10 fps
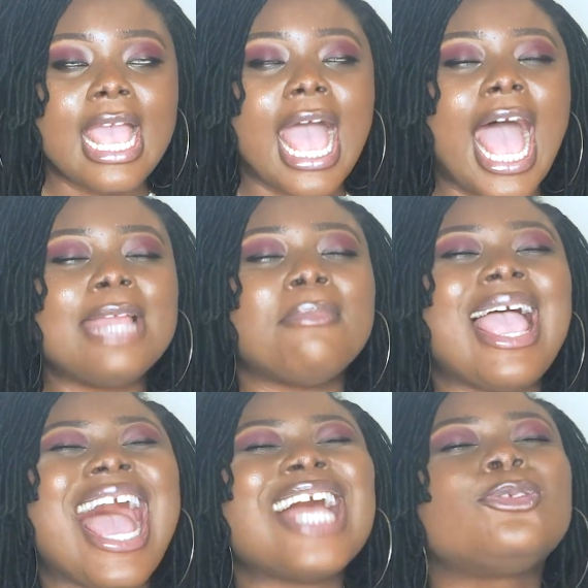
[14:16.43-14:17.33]
And my
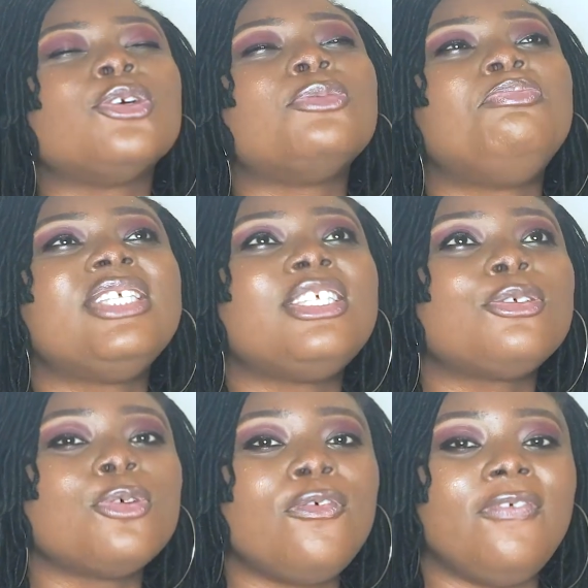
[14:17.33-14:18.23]
heart was beating
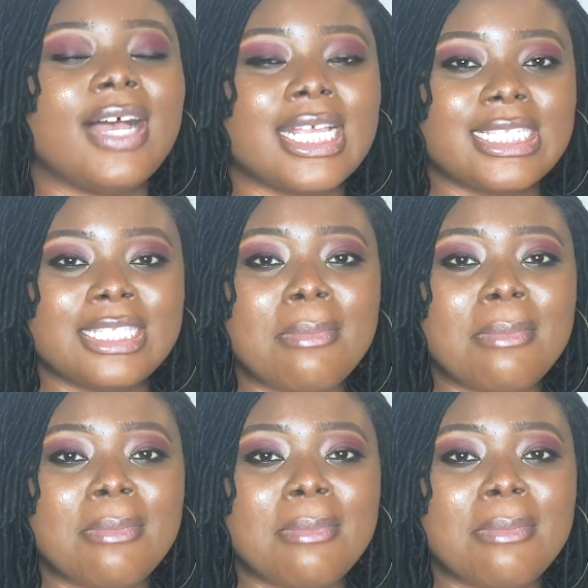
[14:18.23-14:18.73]
so fast.